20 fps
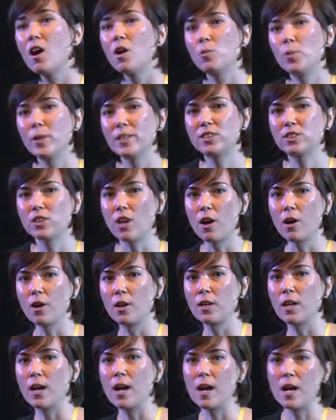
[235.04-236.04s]
which
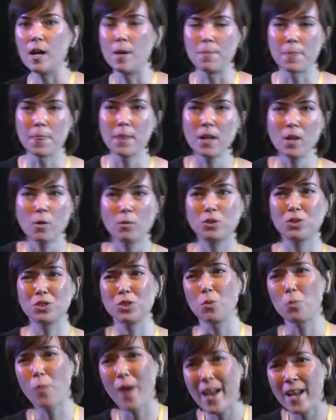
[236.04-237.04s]
was
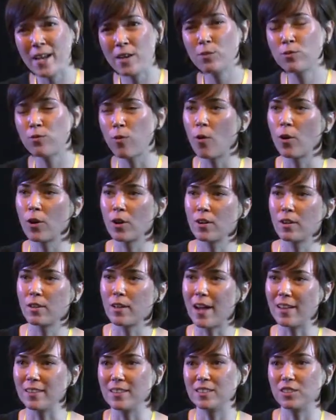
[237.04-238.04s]
a way for
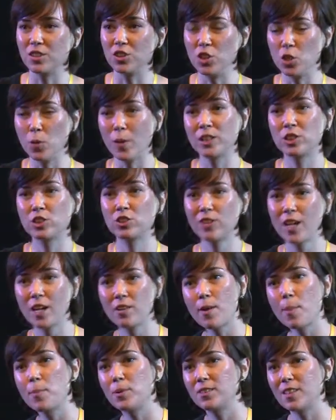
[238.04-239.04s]
at least the US
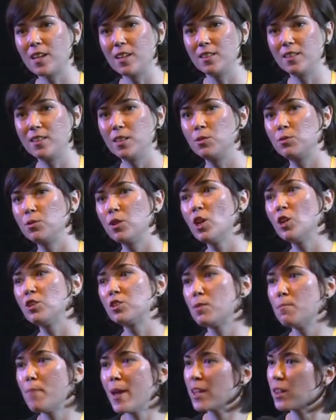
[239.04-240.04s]
trade representative
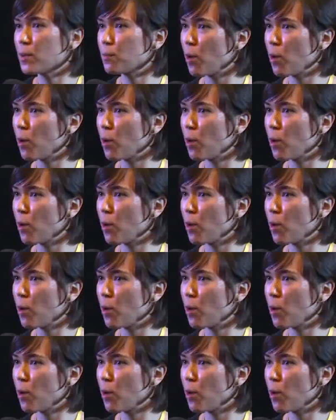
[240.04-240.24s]
to make the